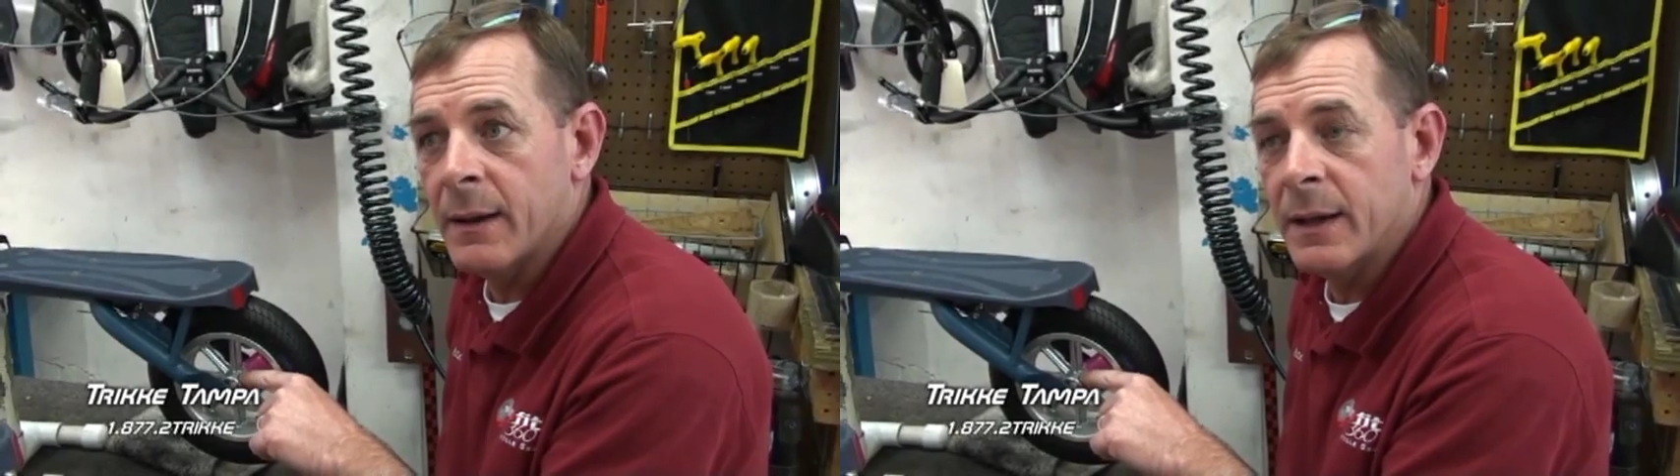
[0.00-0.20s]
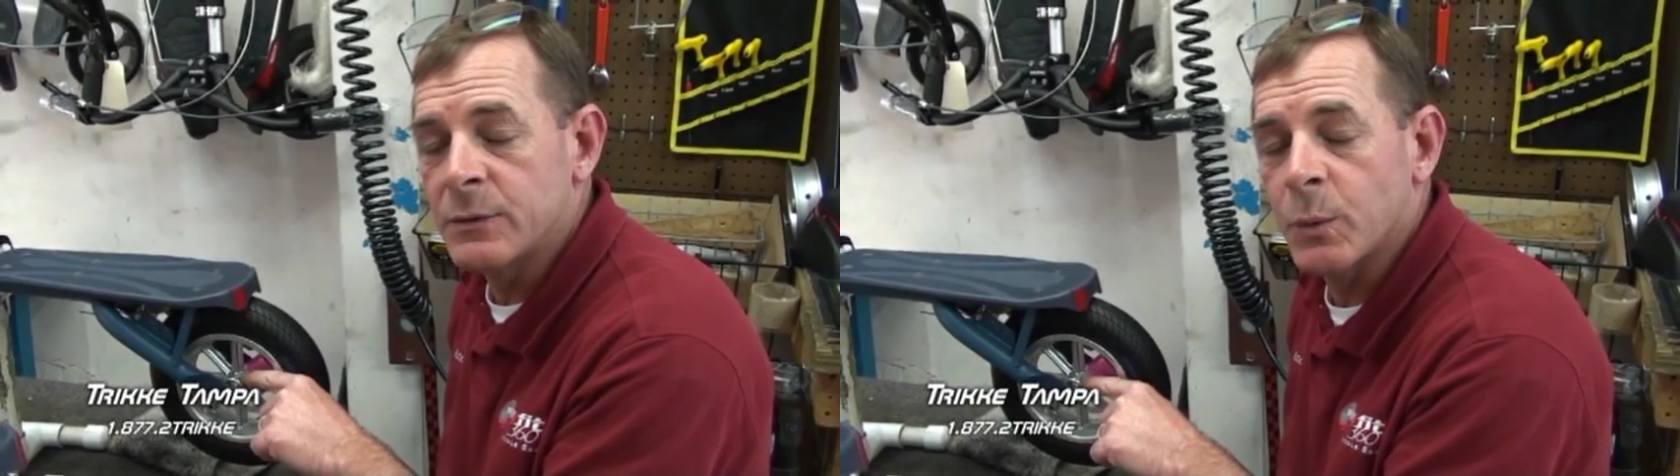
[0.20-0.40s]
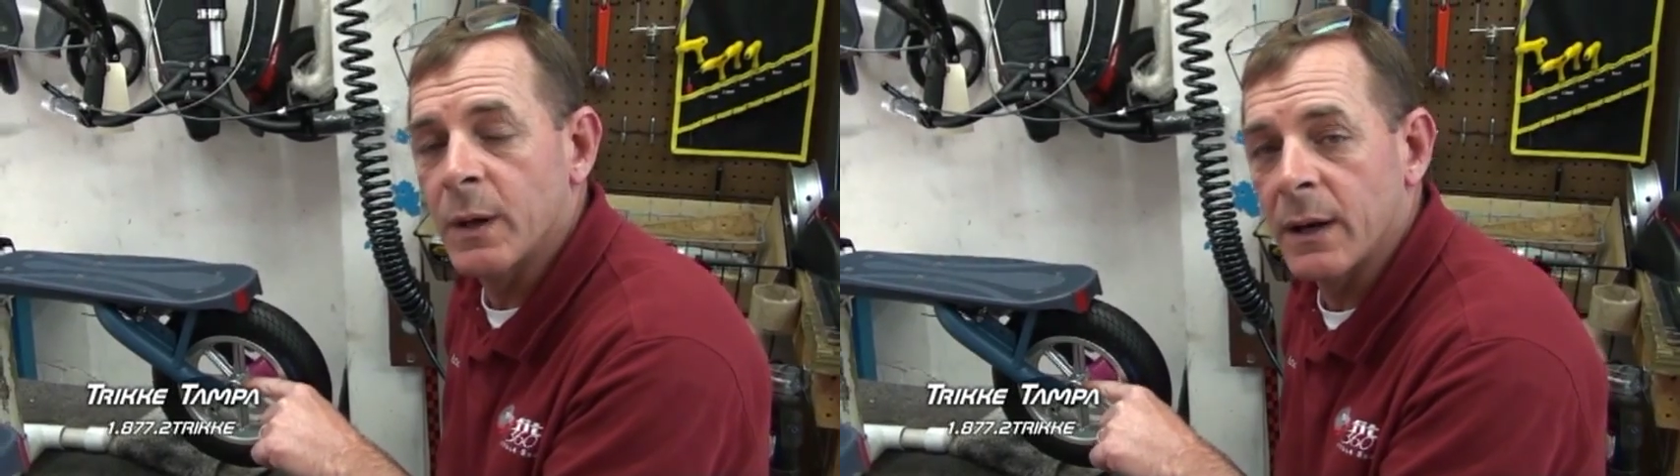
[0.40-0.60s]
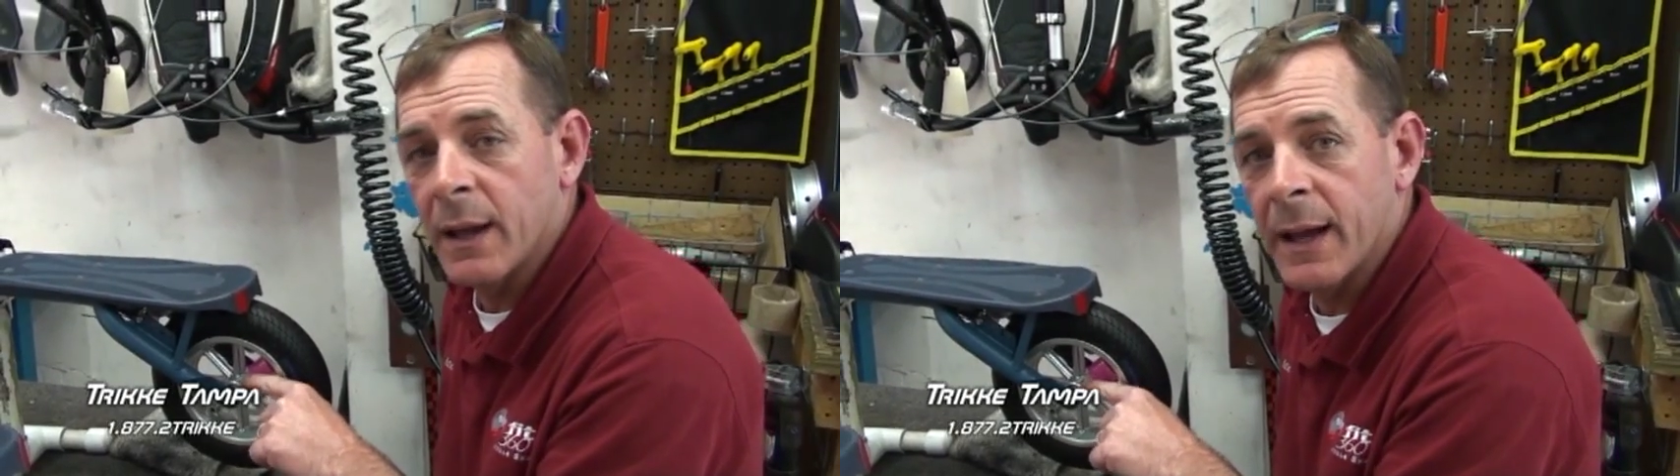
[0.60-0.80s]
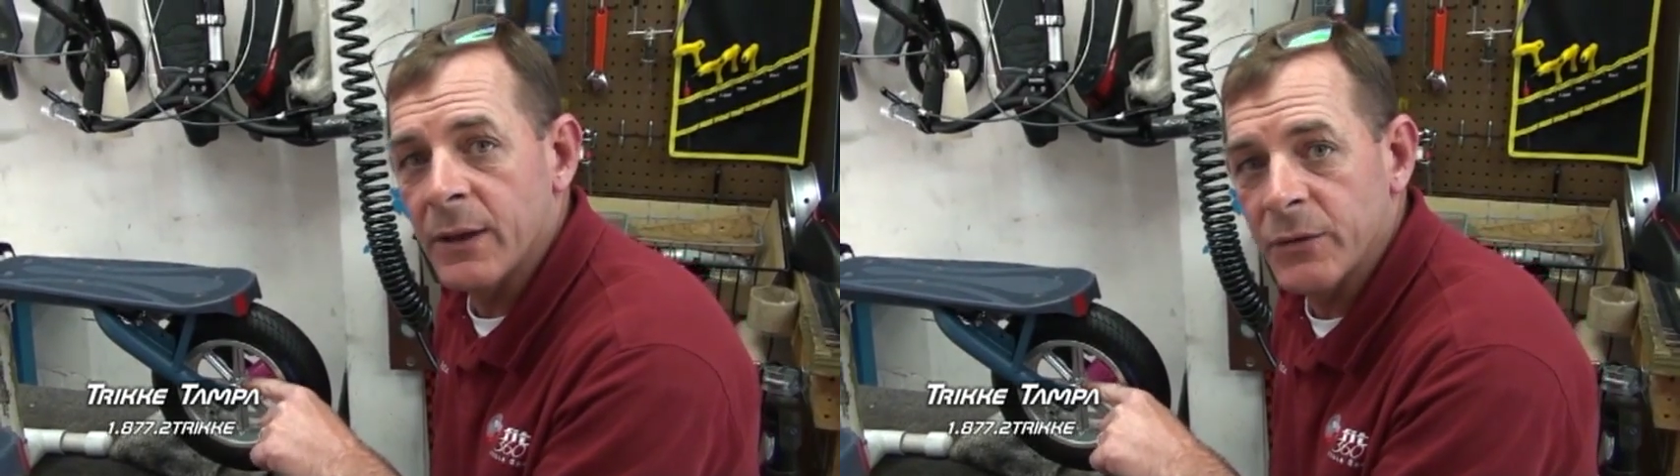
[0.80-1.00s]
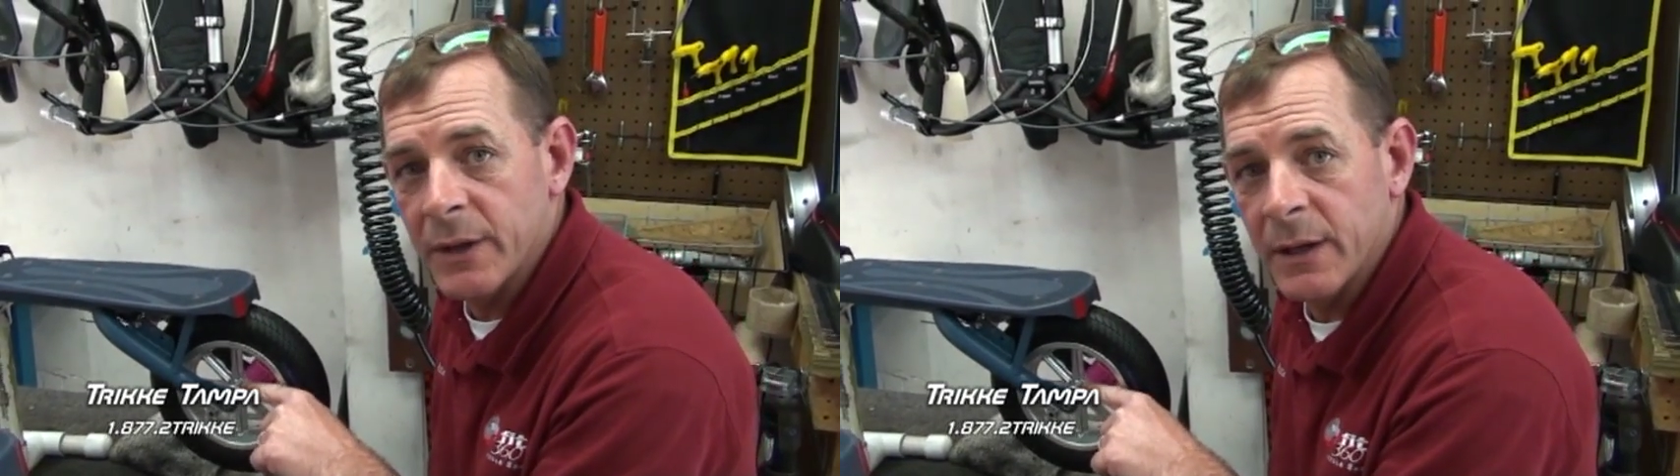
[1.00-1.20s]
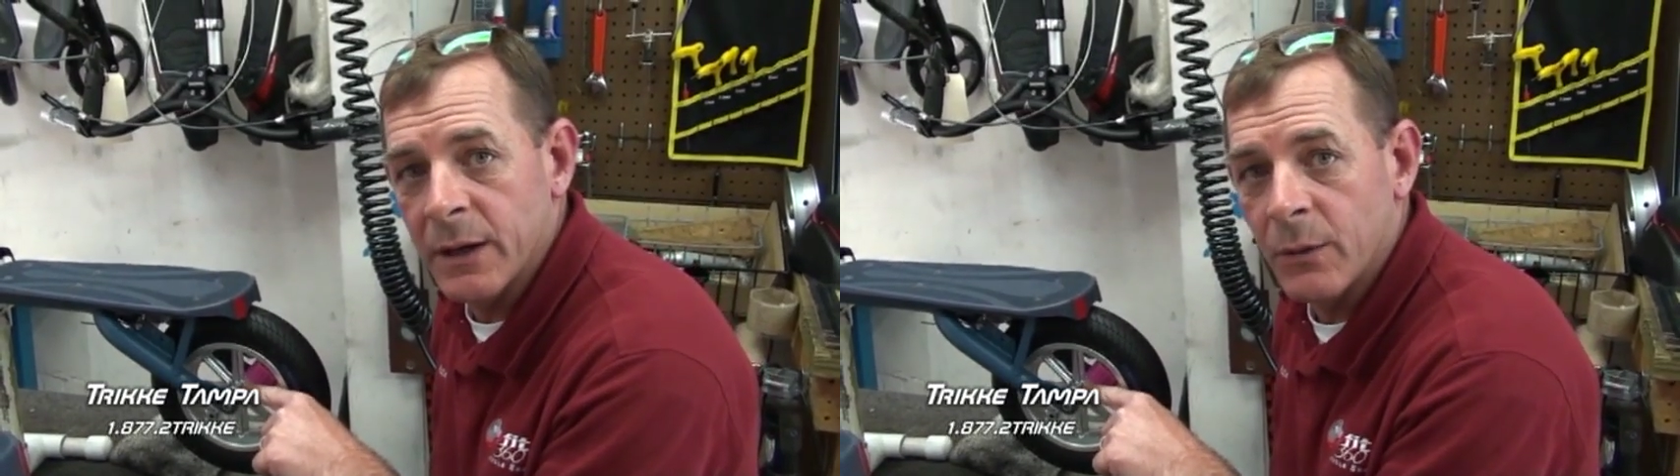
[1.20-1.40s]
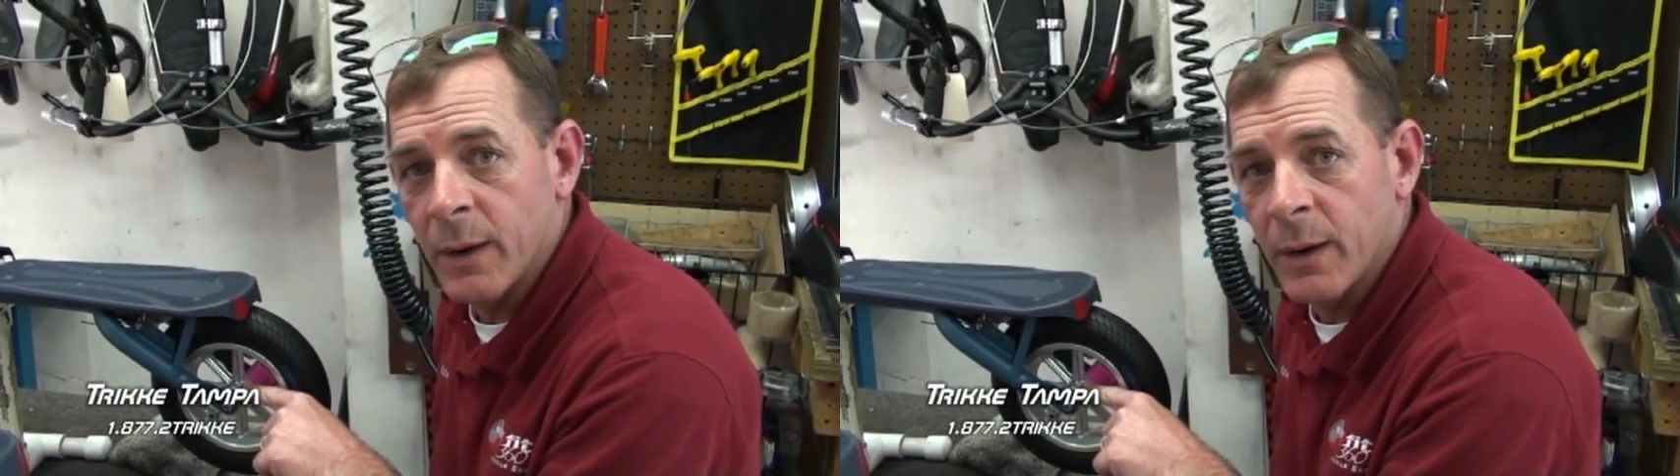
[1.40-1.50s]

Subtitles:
it's what allows the inner